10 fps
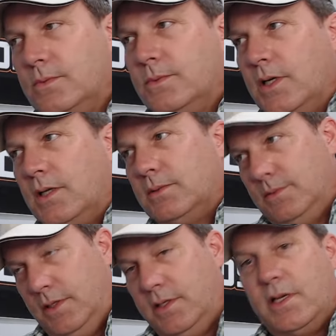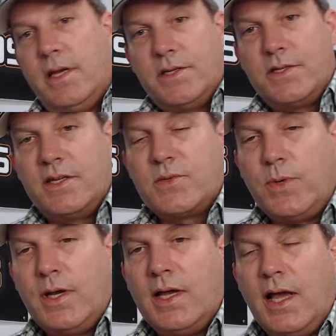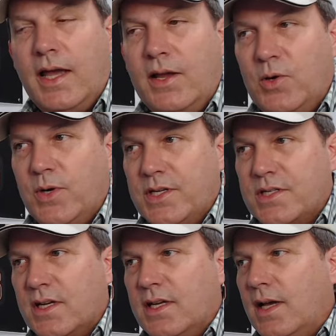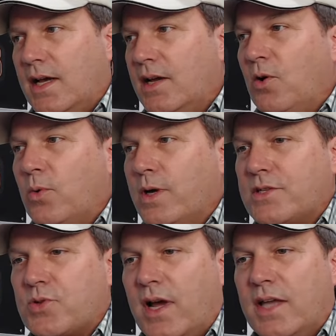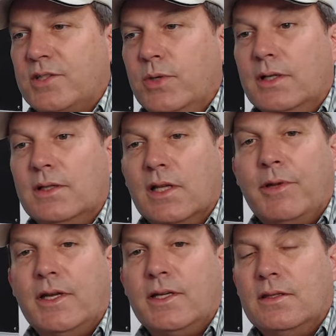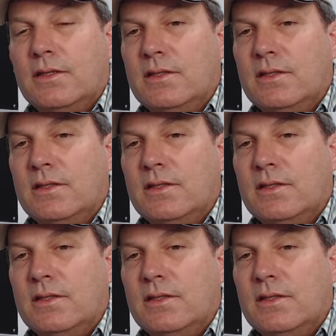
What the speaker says: Well, yes, that's why I always say, I always try to eliminate